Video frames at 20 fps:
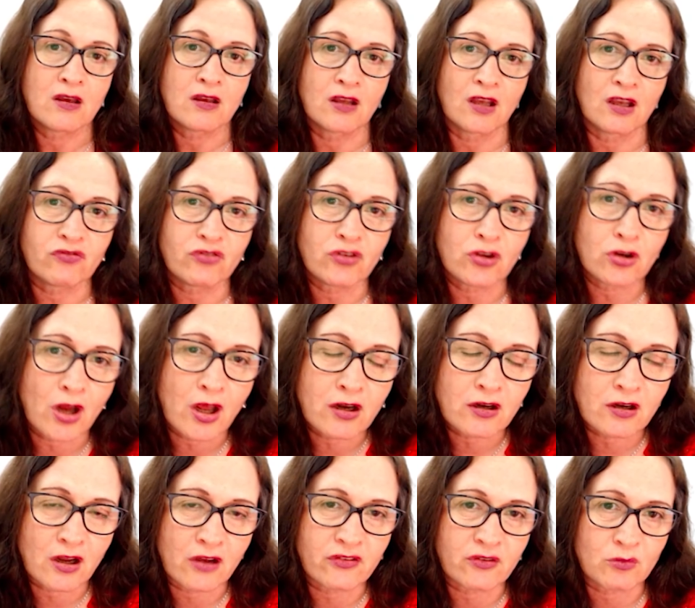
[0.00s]
If you don't
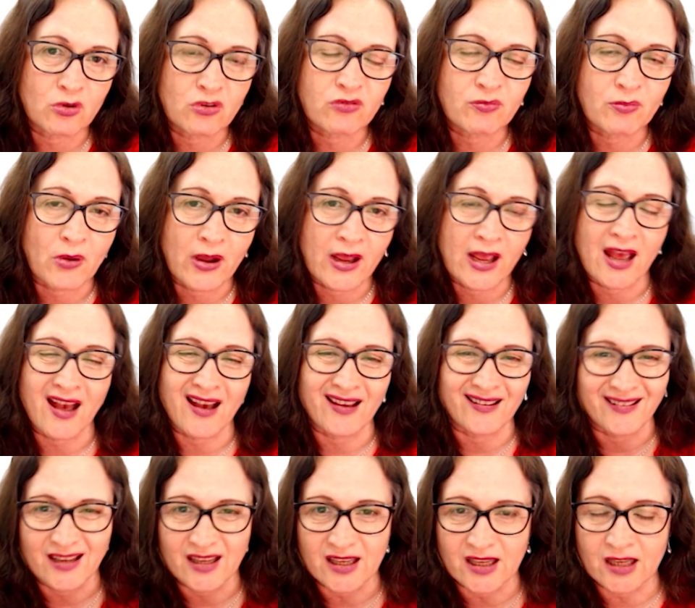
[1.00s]
know them off by heart
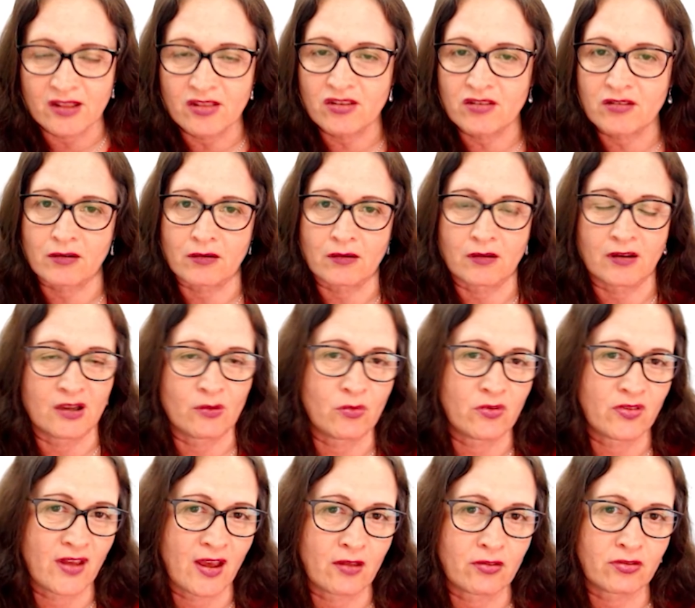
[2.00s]
instantly
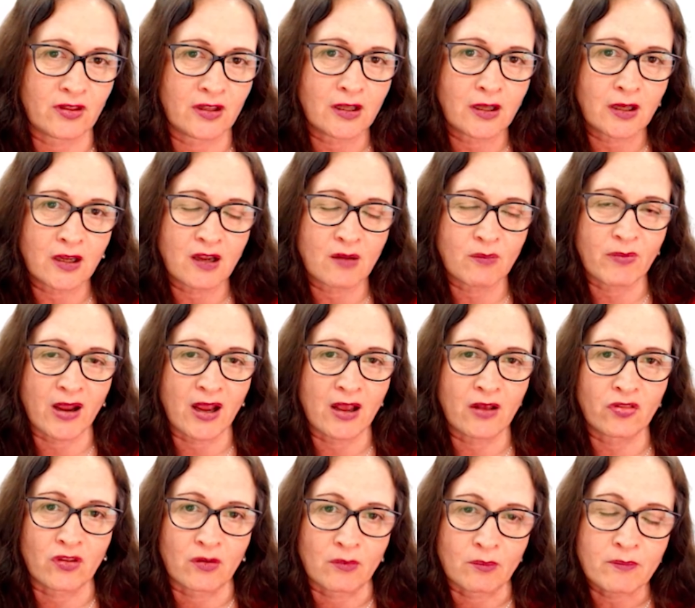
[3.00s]
without thinking
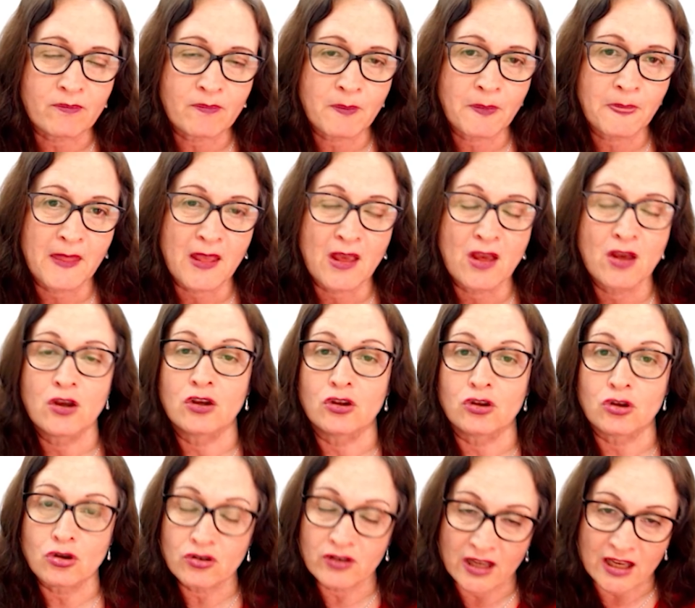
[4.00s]
about them,
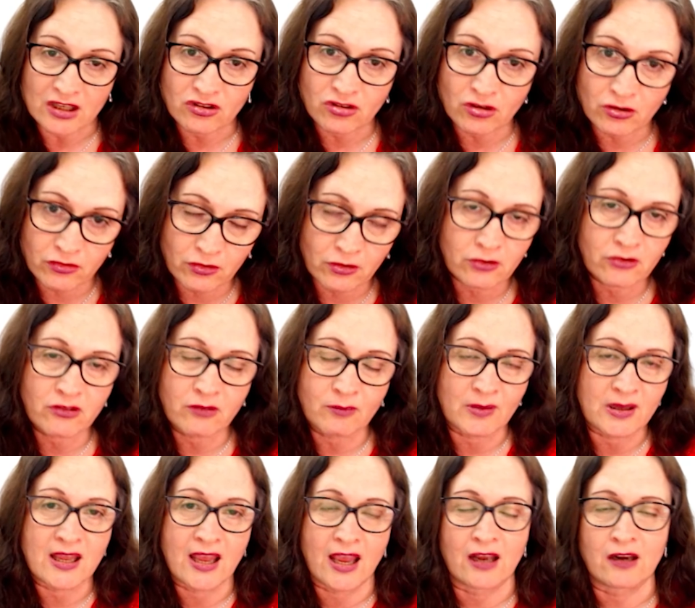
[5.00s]
you need to do them
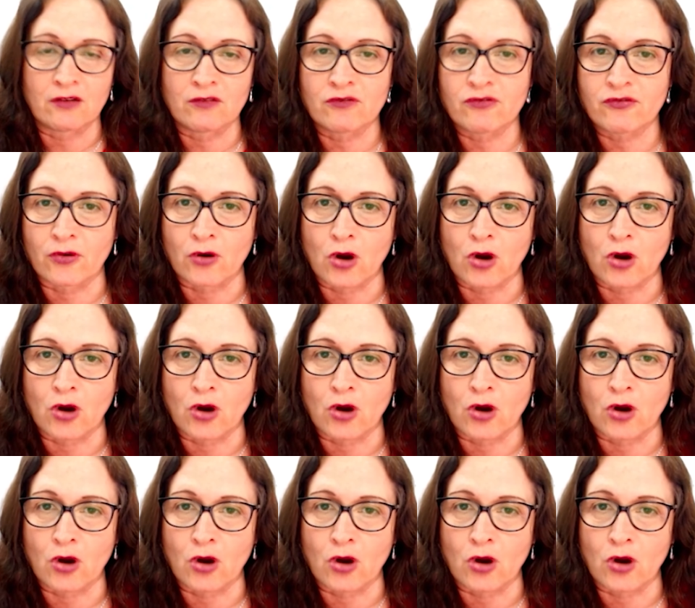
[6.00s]
again for a